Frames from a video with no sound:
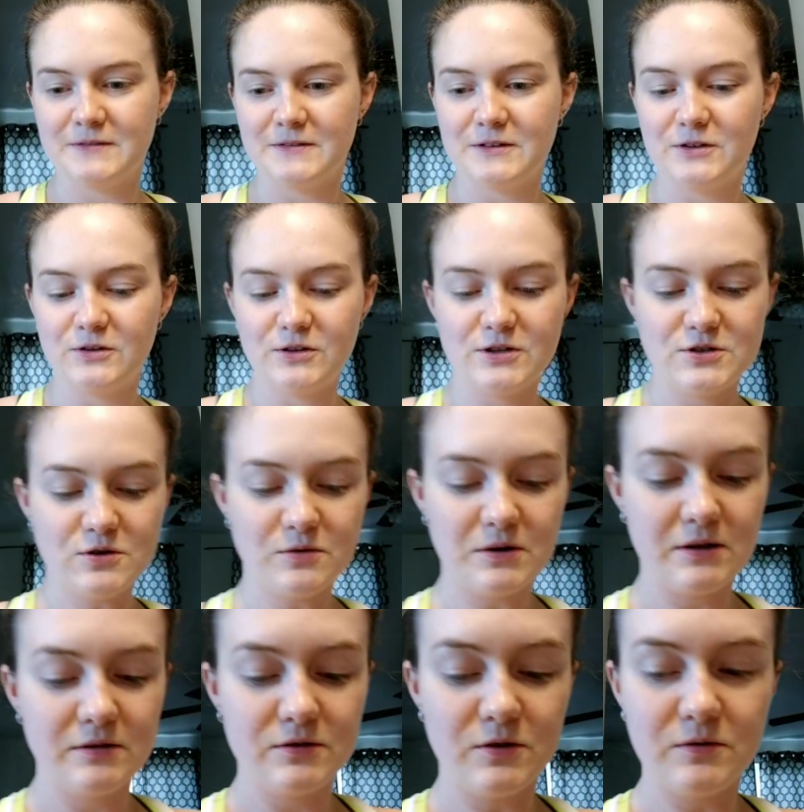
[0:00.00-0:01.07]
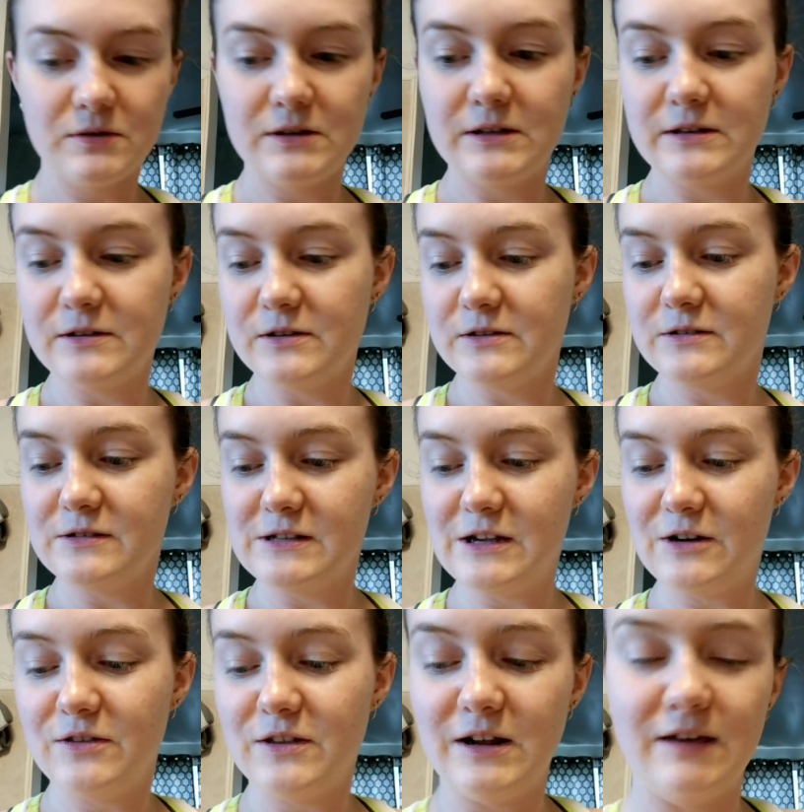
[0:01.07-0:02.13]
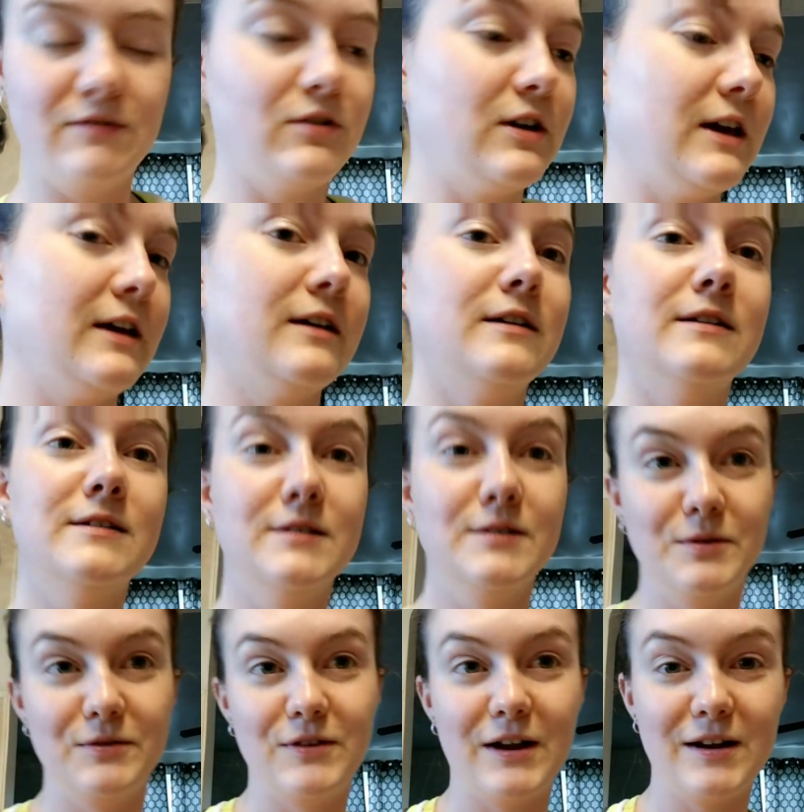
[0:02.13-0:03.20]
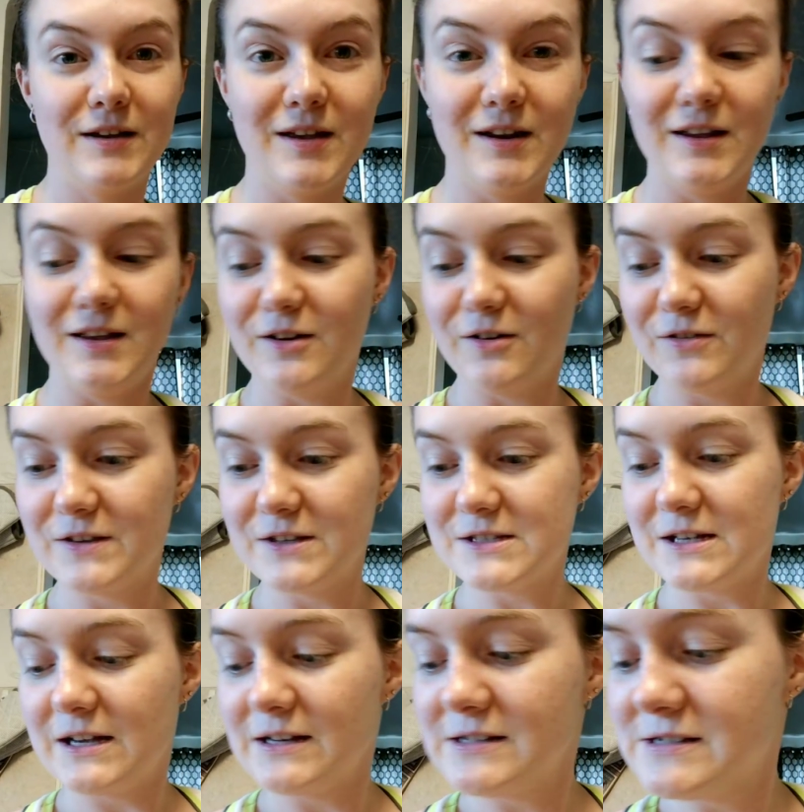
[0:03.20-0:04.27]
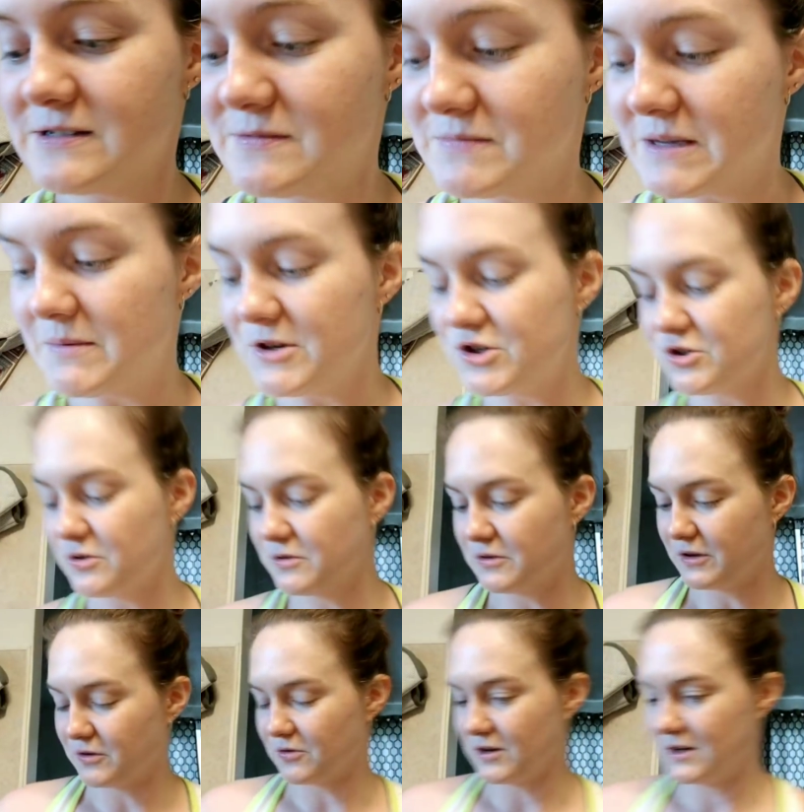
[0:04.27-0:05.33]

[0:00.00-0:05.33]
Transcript: Luna, don't get on the knife. Okay, we've got a kitty here on the side. Maybe she'll agree to